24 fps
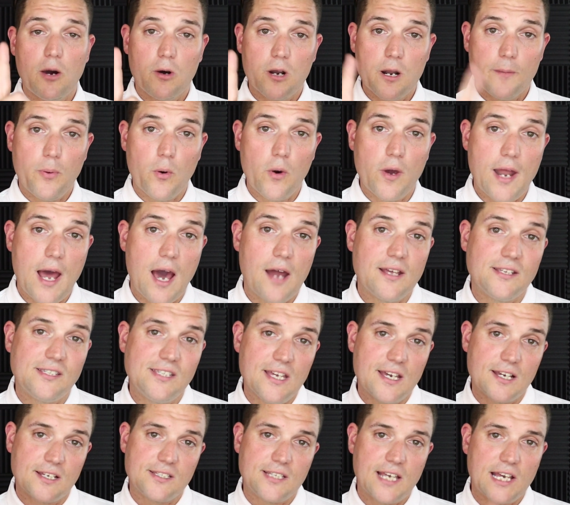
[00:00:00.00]
I want to point out is
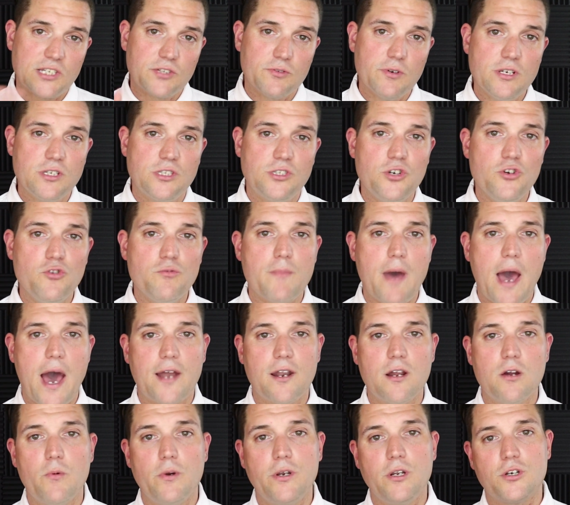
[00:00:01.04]
the accessories do
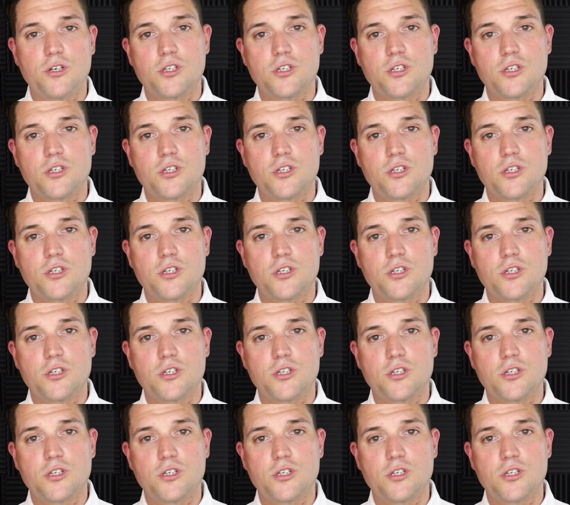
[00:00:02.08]
matter when